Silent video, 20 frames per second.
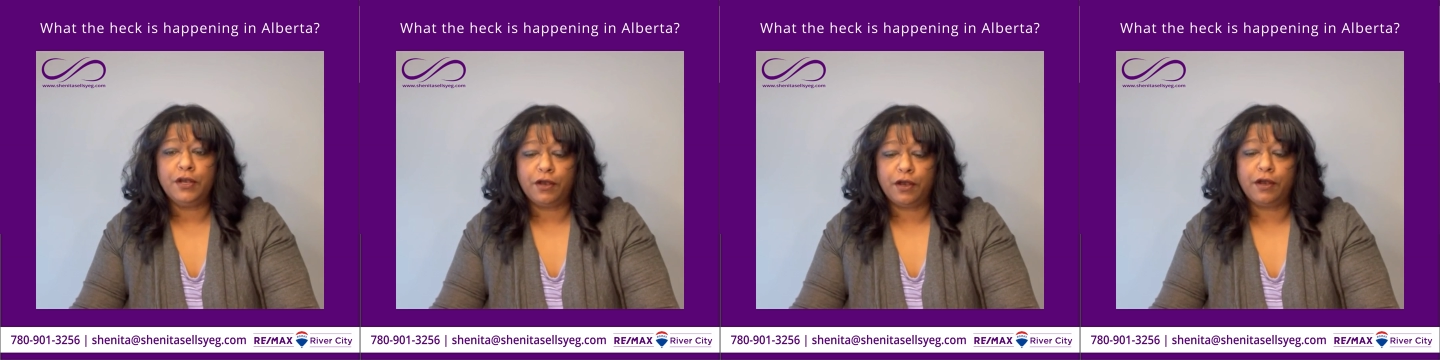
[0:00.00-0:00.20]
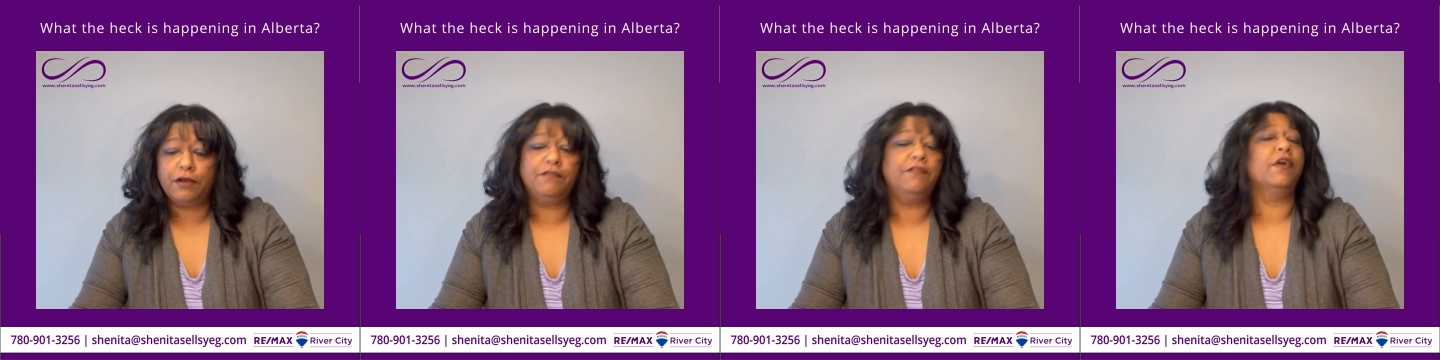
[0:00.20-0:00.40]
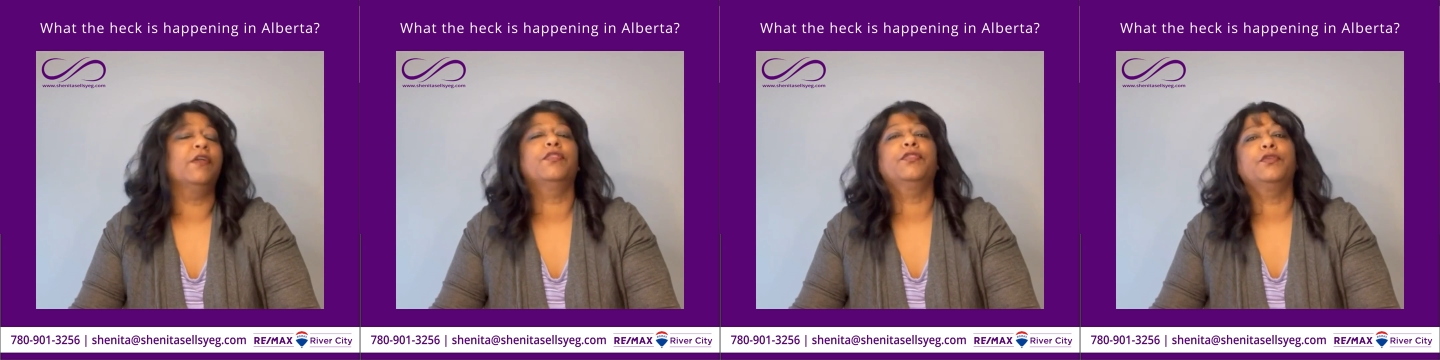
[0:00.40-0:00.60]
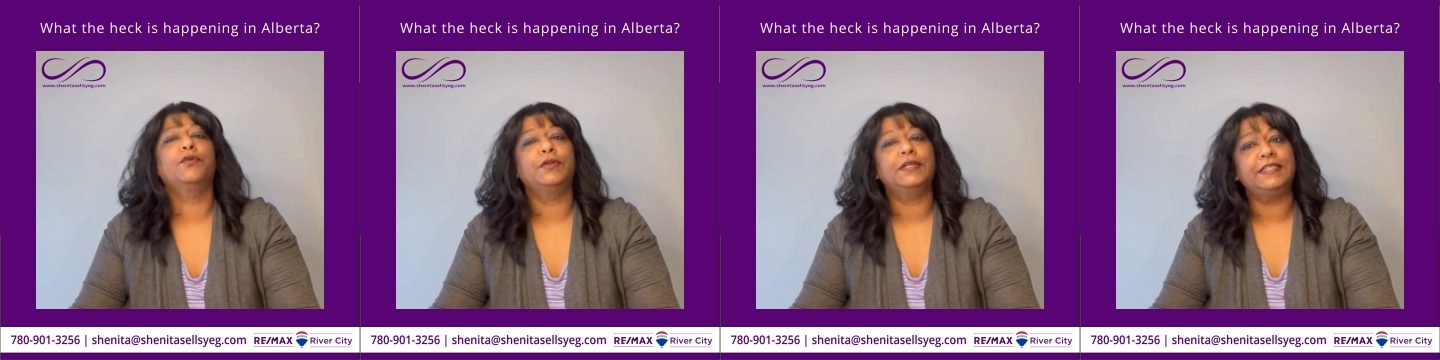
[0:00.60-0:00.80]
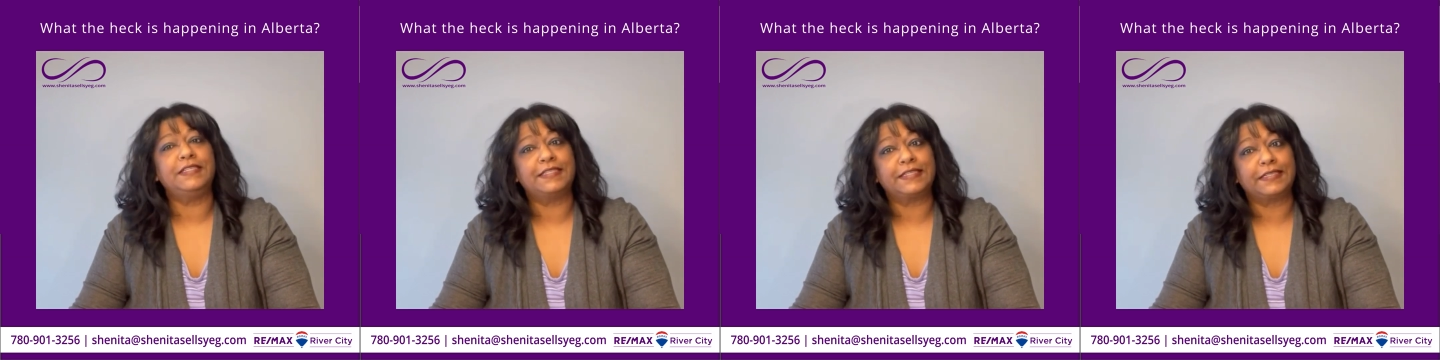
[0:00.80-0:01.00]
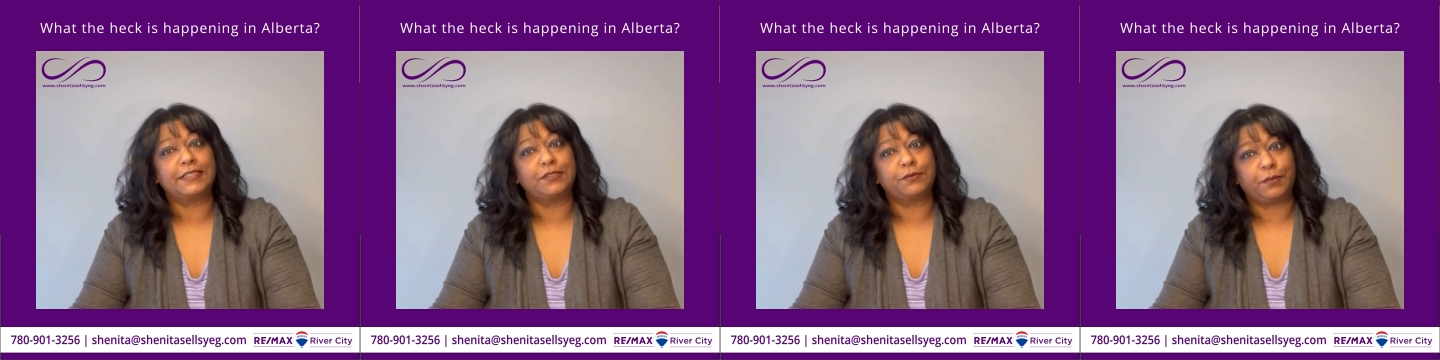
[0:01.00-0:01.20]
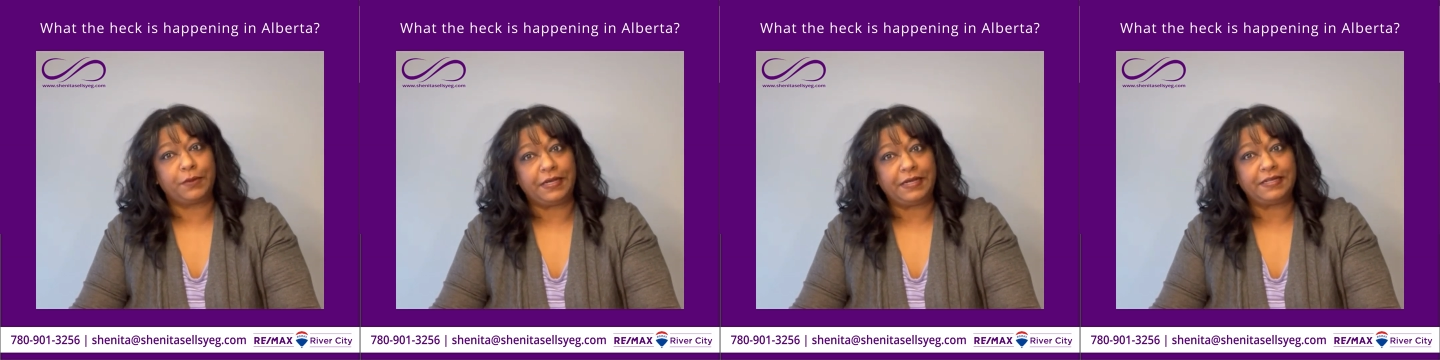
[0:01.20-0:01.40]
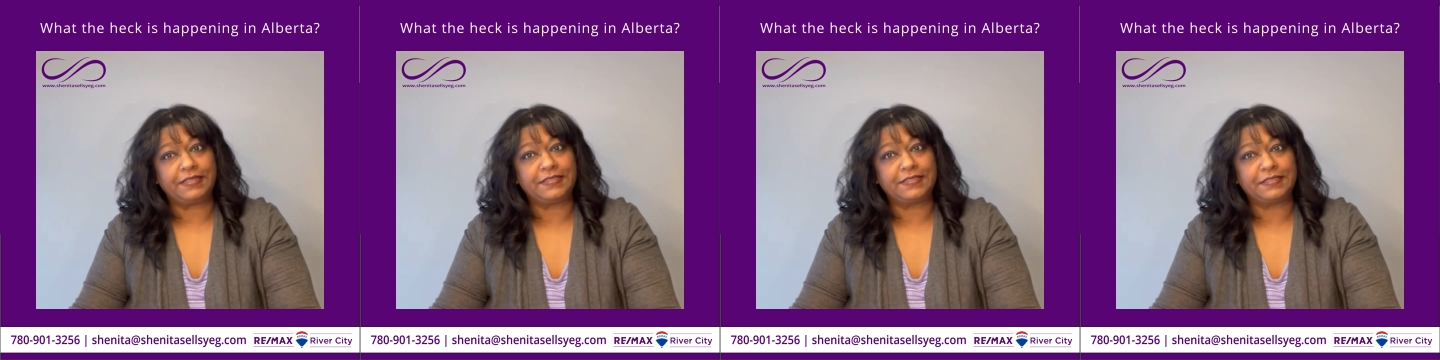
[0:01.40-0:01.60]
of 36
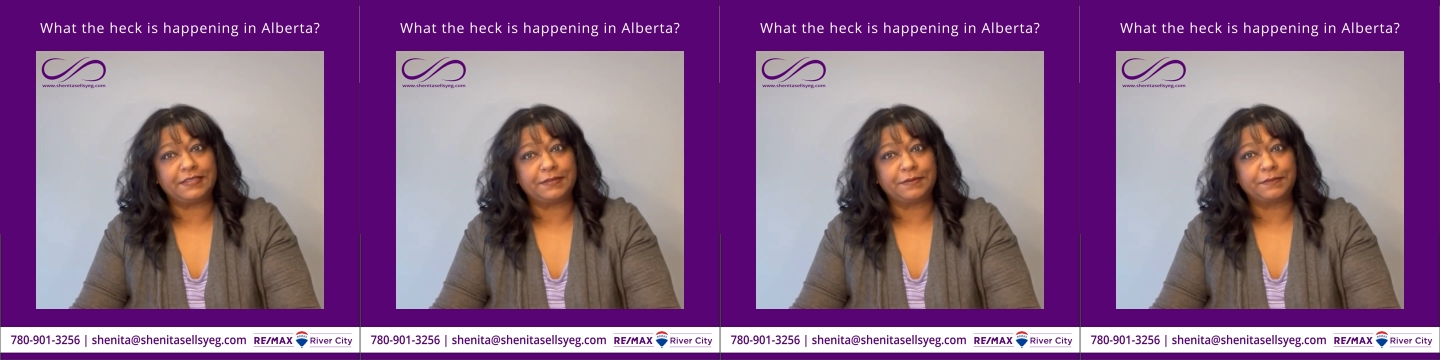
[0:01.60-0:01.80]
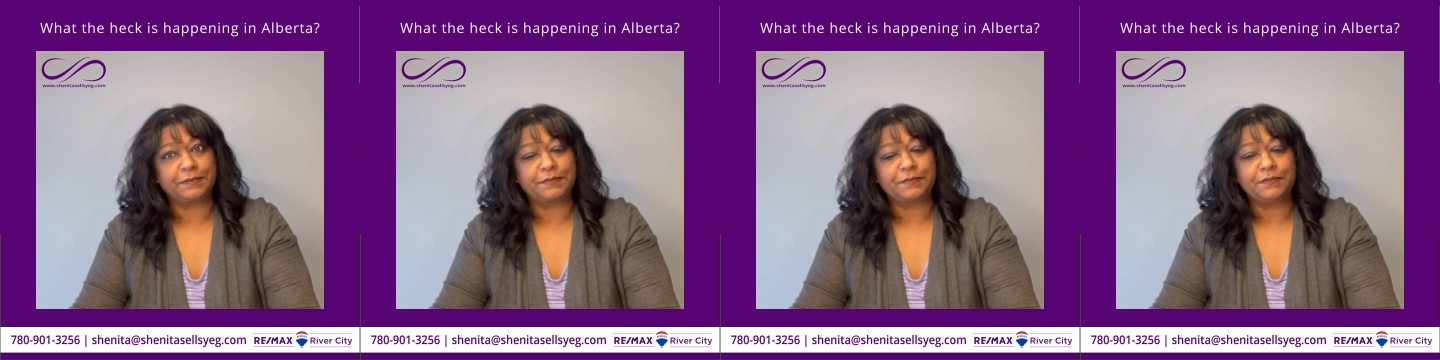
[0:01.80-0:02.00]
weeks.